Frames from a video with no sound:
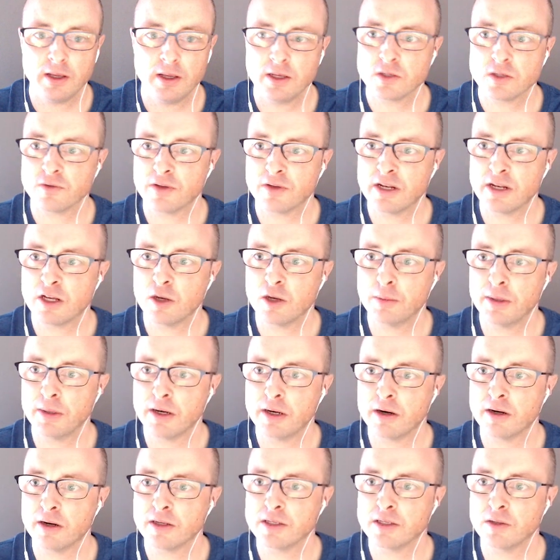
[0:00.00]
if you click up
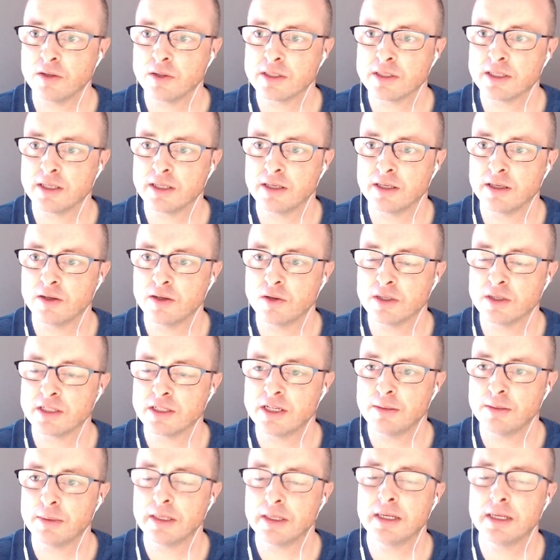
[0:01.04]
here, you'll
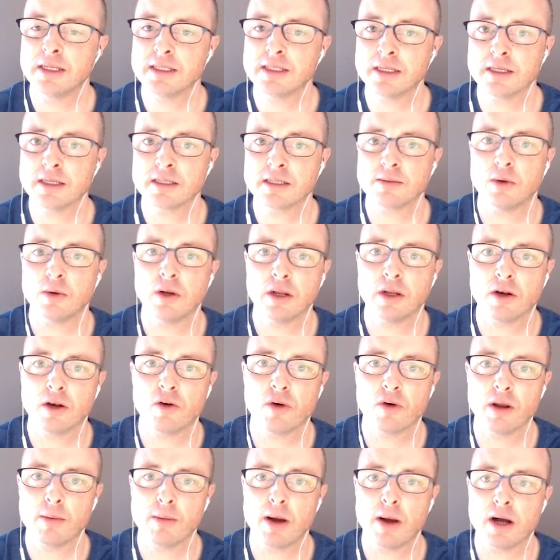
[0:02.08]
typically see the small little
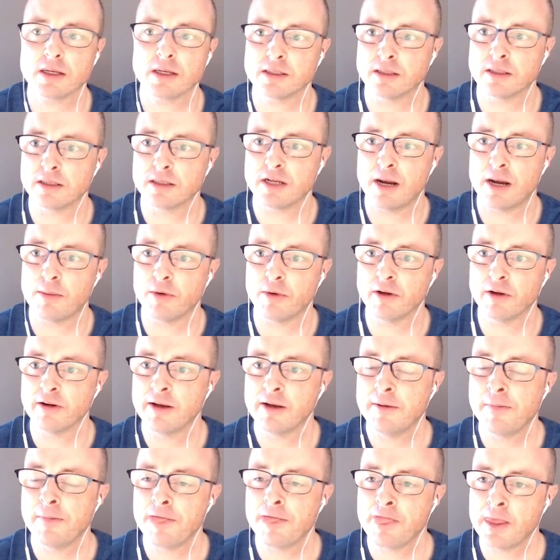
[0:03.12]
grey box in the top right,
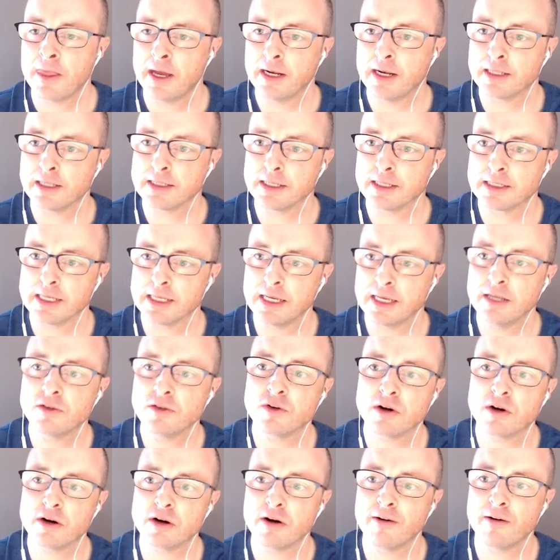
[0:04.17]
and it says
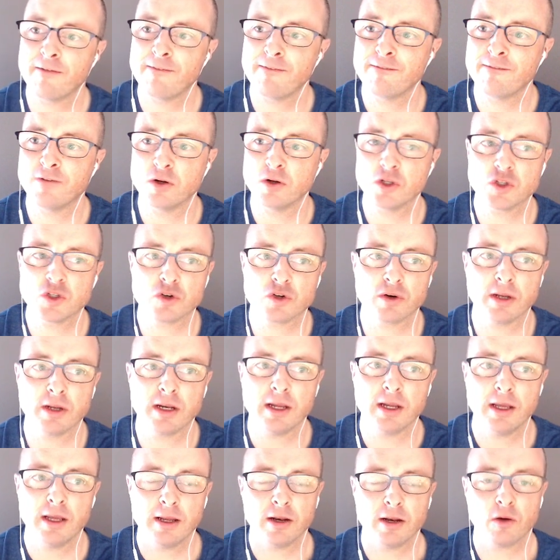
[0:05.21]
enter full screen.
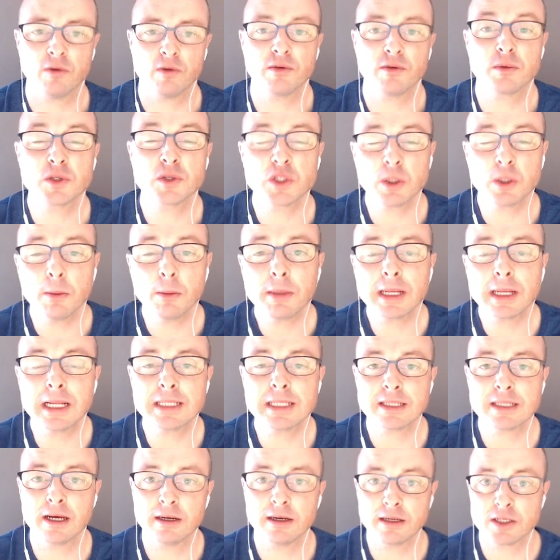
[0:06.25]
Now, if there was somebody else
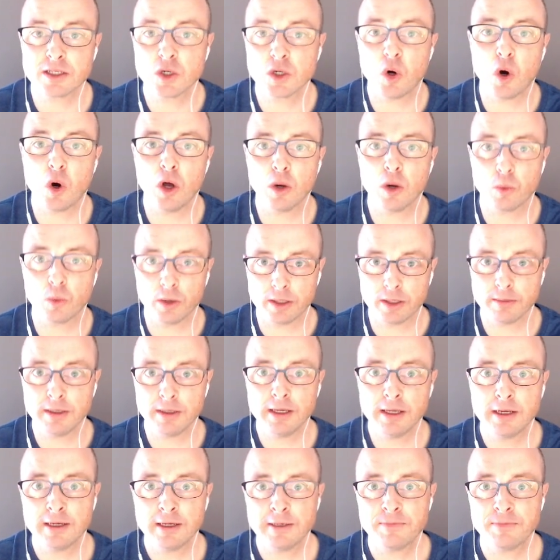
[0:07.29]
on this call with me,
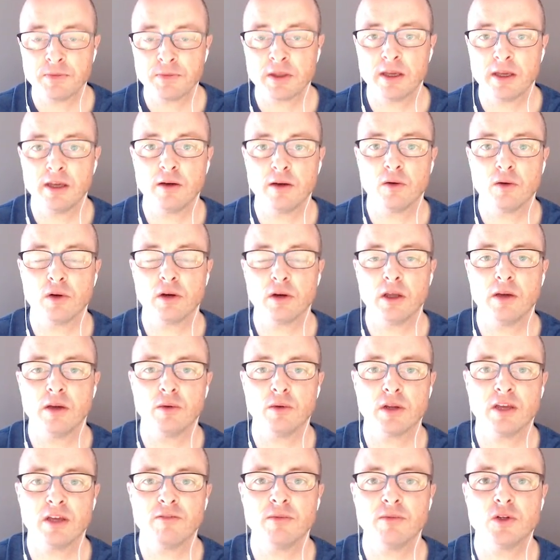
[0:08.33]
it
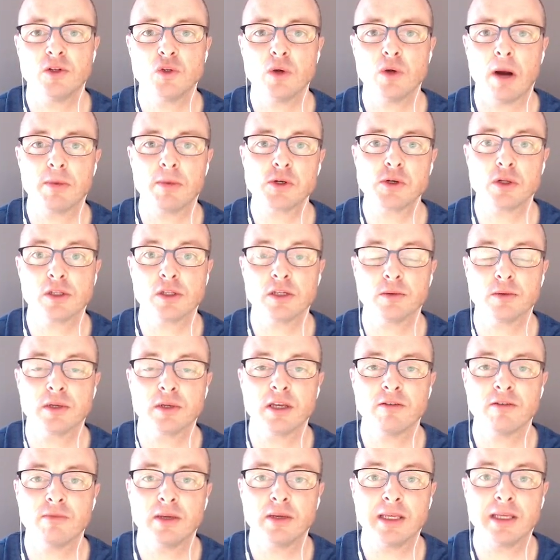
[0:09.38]
would give me two options. It would
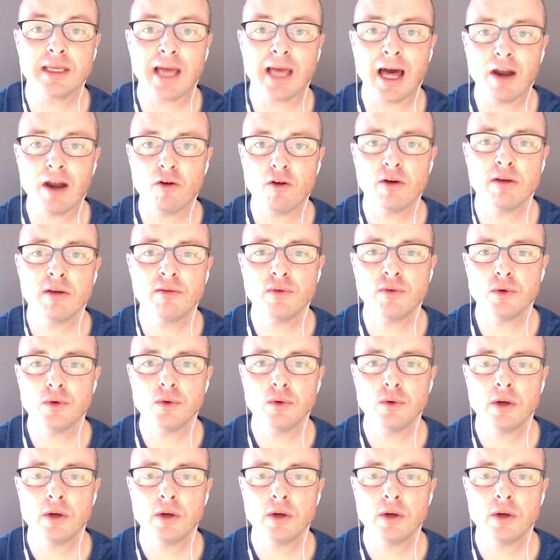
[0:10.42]
give me gallery view